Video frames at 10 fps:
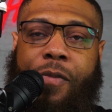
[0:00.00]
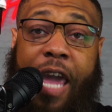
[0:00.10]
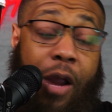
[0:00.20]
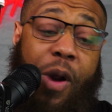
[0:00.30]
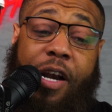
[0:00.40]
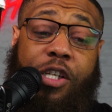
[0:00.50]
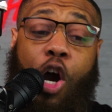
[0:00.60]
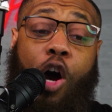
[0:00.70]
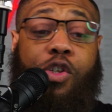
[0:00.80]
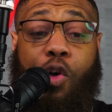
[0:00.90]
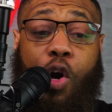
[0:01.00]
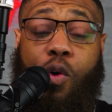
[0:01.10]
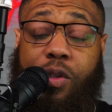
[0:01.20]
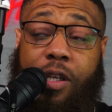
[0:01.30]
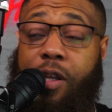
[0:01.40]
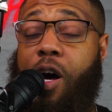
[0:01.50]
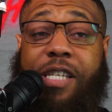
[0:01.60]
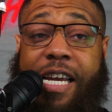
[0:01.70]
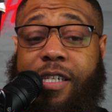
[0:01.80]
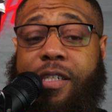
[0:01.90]
Cam Reddish also goes to the
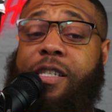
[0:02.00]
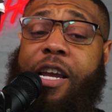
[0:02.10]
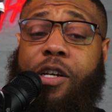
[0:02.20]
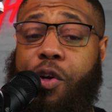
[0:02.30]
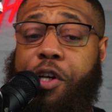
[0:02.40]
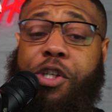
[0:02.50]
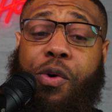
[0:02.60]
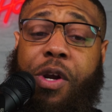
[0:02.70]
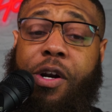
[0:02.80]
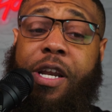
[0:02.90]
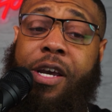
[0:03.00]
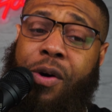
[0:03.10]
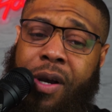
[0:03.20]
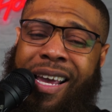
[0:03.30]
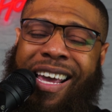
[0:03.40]
Los Angeles Lakers on a two-year deal.